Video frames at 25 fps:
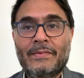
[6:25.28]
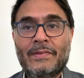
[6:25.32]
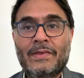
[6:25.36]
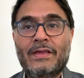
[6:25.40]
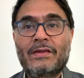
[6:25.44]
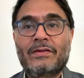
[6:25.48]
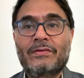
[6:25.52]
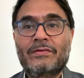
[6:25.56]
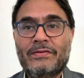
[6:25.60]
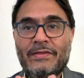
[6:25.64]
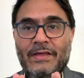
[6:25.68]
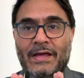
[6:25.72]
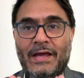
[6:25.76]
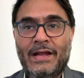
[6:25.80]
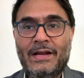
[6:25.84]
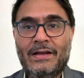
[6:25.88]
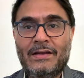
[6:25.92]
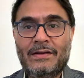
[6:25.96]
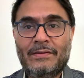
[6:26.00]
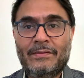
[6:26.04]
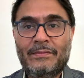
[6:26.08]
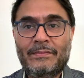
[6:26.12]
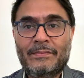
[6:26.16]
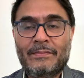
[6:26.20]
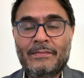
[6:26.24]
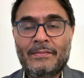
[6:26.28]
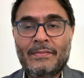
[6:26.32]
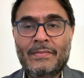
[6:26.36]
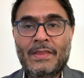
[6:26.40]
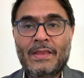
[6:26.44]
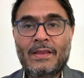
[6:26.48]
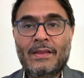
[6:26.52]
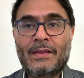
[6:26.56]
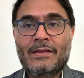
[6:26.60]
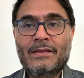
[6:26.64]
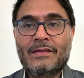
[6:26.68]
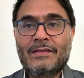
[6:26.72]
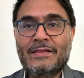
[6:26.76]
that
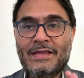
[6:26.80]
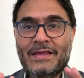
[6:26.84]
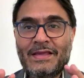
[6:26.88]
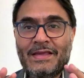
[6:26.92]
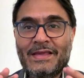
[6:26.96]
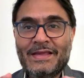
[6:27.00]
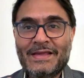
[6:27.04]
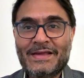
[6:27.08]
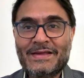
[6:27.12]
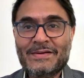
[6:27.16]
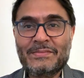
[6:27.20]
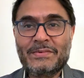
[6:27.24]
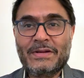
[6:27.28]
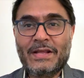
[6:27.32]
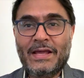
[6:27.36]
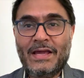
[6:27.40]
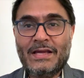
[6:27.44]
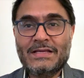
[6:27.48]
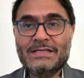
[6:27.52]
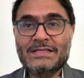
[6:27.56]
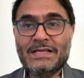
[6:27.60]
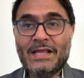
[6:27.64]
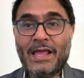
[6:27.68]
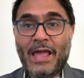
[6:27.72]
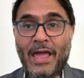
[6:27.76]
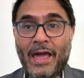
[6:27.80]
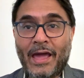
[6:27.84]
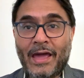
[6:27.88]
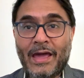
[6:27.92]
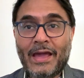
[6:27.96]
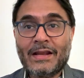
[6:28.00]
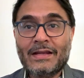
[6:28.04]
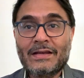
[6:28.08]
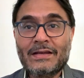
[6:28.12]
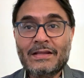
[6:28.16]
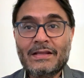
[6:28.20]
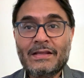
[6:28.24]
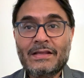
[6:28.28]
the Income Tax
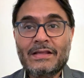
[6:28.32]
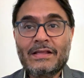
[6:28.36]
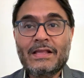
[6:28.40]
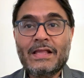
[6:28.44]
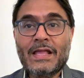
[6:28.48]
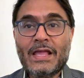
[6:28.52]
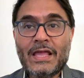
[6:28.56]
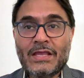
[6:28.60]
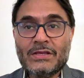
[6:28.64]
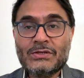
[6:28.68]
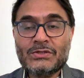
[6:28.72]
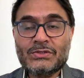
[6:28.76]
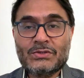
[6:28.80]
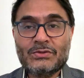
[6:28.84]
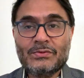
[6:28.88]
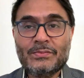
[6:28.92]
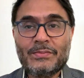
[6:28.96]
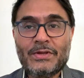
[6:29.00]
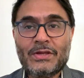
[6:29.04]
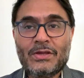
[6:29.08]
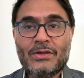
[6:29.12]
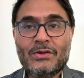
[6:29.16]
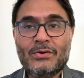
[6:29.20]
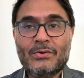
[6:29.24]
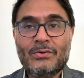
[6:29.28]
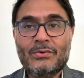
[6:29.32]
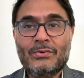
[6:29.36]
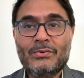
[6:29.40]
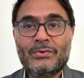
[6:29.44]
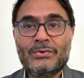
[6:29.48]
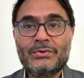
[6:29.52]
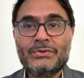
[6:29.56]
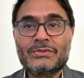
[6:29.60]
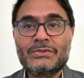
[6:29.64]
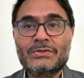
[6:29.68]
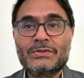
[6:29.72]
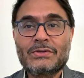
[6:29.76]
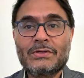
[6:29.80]
Act is to be
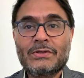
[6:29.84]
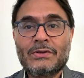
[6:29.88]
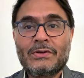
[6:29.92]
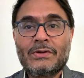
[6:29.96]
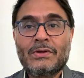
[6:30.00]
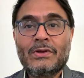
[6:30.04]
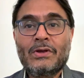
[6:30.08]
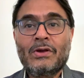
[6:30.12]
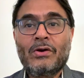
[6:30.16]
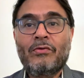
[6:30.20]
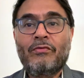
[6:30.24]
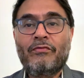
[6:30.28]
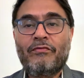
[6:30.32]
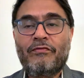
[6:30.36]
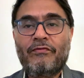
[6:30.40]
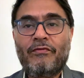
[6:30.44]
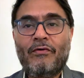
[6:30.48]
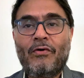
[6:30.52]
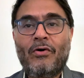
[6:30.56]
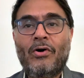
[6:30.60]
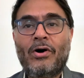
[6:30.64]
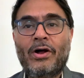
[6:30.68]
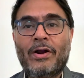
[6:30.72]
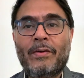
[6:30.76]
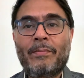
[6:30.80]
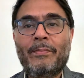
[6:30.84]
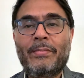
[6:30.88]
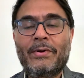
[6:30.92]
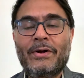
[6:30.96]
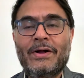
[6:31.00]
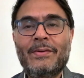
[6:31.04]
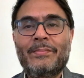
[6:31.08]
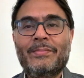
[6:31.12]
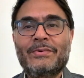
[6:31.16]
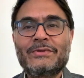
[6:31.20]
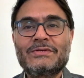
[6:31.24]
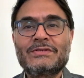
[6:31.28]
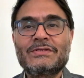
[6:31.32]
used for
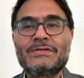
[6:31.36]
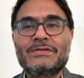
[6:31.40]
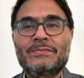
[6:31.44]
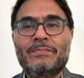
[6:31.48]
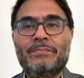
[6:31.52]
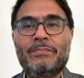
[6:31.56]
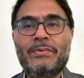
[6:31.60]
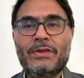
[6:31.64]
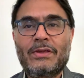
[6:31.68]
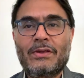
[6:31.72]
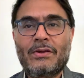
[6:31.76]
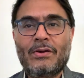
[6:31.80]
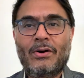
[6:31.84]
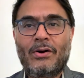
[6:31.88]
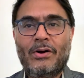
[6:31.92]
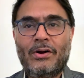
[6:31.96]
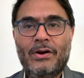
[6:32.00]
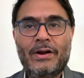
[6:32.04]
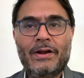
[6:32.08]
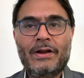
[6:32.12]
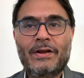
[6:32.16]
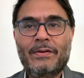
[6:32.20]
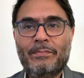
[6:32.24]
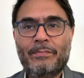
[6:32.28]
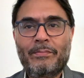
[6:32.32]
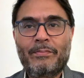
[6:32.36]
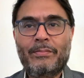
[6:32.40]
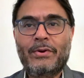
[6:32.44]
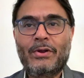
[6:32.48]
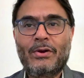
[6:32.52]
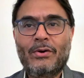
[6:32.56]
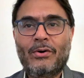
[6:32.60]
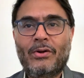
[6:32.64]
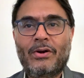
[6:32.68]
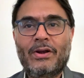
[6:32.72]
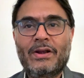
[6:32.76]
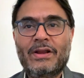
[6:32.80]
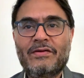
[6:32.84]
purposes beyond
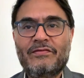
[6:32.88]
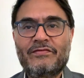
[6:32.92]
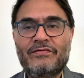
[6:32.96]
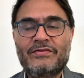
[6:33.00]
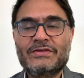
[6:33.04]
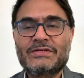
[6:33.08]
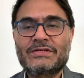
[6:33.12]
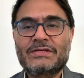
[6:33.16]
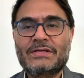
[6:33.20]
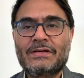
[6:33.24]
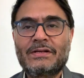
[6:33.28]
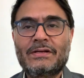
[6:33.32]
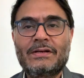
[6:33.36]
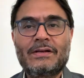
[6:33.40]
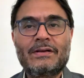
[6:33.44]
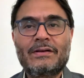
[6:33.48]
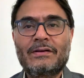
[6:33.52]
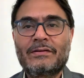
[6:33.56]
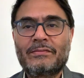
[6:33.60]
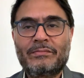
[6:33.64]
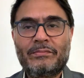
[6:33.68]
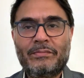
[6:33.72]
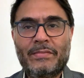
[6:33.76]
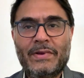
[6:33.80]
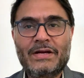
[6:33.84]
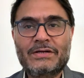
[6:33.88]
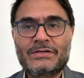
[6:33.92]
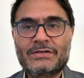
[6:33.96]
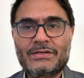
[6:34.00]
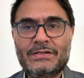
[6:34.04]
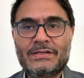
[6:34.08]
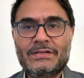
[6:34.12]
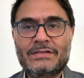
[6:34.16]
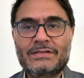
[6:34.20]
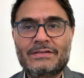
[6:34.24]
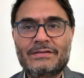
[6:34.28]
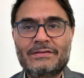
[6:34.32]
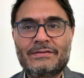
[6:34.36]
purely fiscal
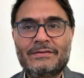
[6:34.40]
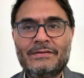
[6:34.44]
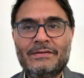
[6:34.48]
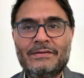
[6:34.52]
measures,